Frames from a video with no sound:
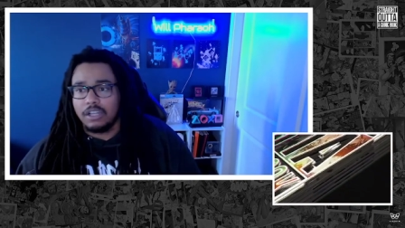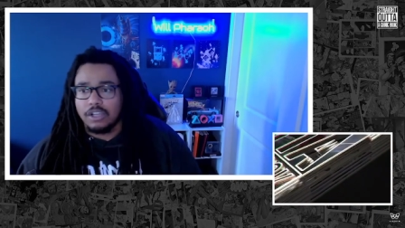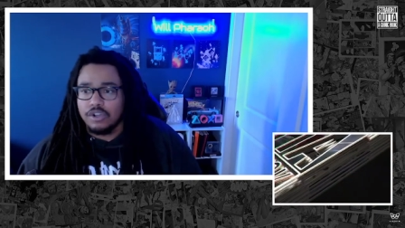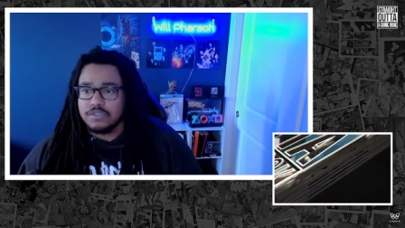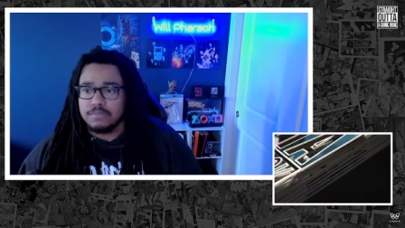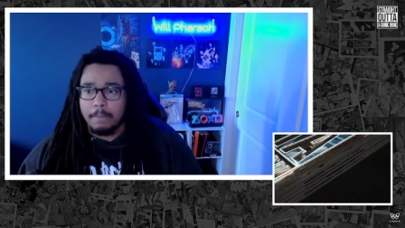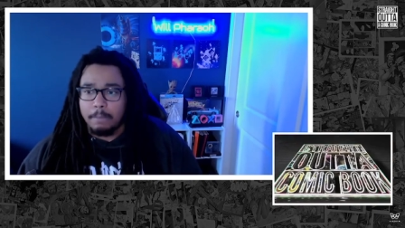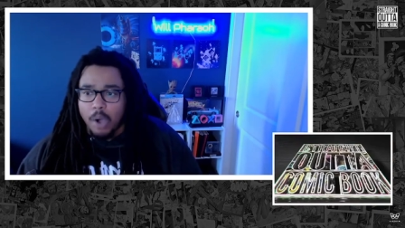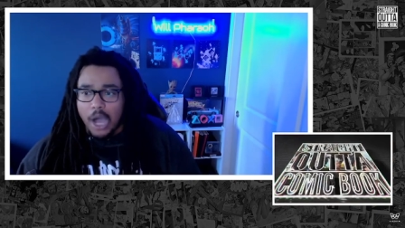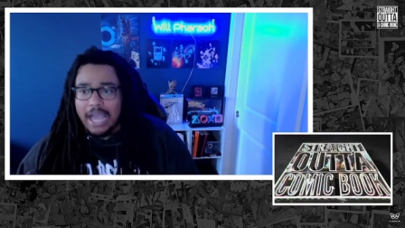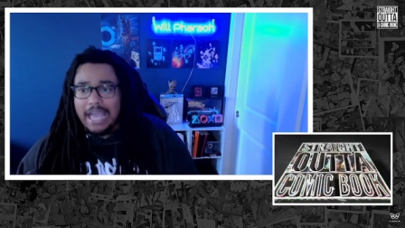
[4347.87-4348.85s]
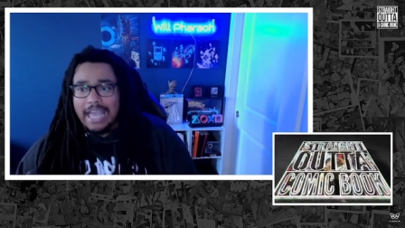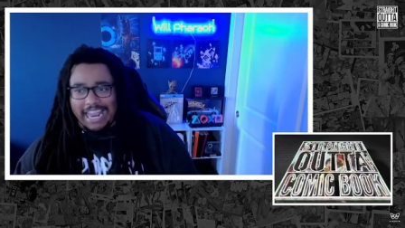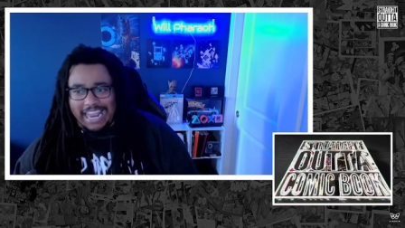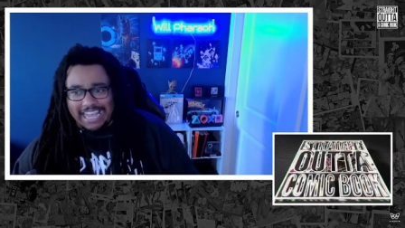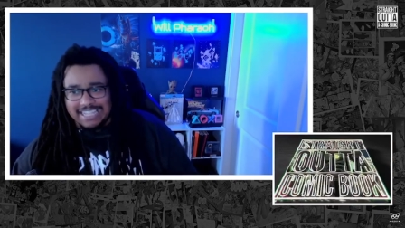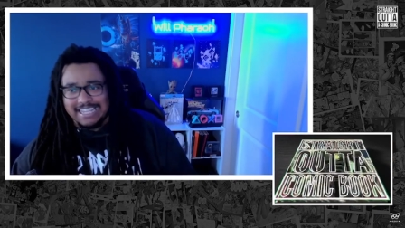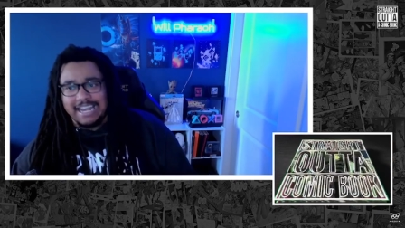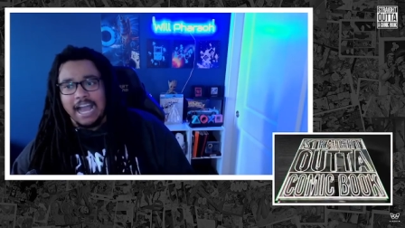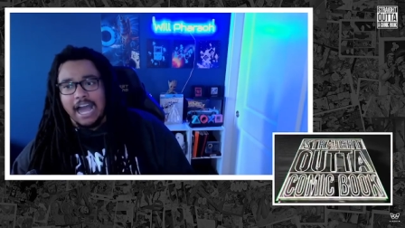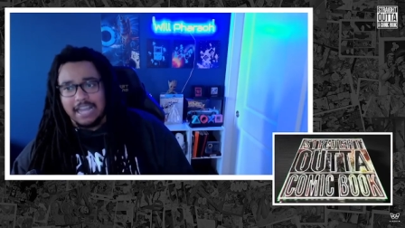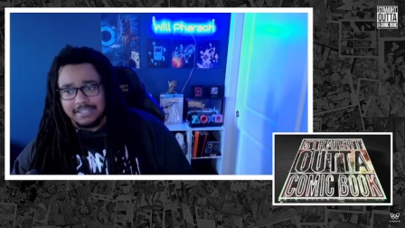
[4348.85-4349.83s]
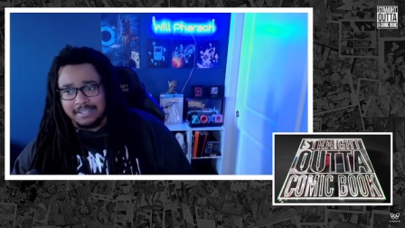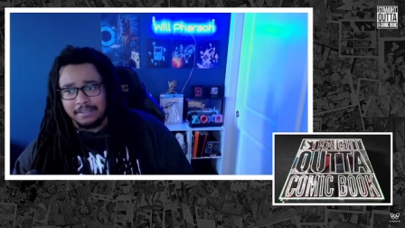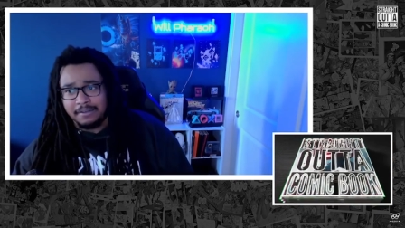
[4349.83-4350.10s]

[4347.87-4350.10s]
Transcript: Of course, my boy is a nut.